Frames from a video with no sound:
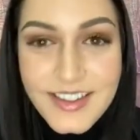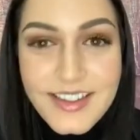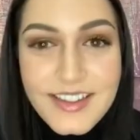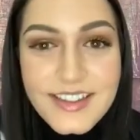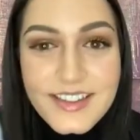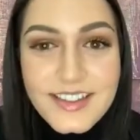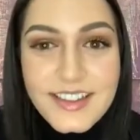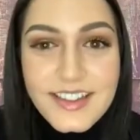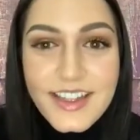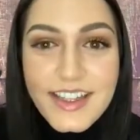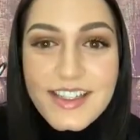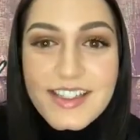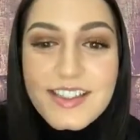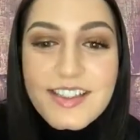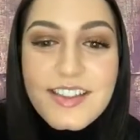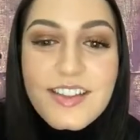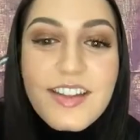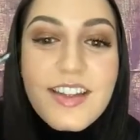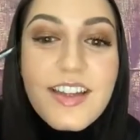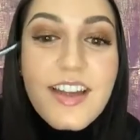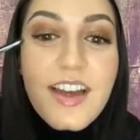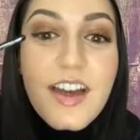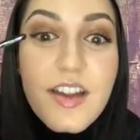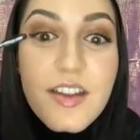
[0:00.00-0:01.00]
So let's do
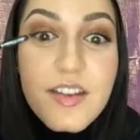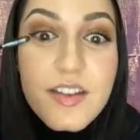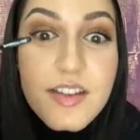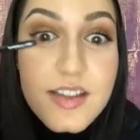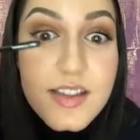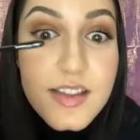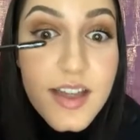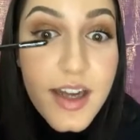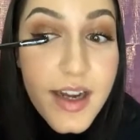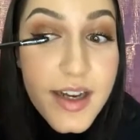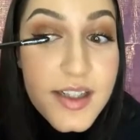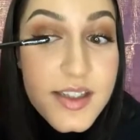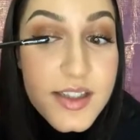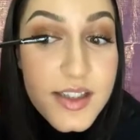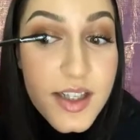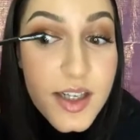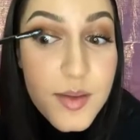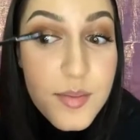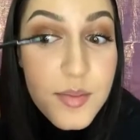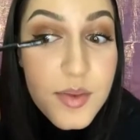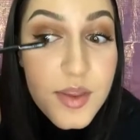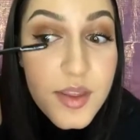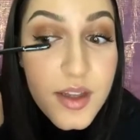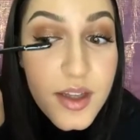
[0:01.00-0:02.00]
the other side.
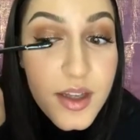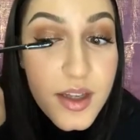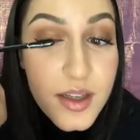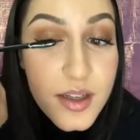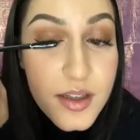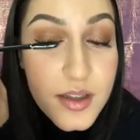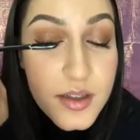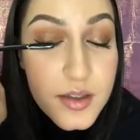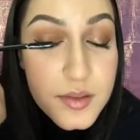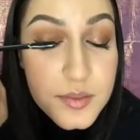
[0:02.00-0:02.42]
Same thing.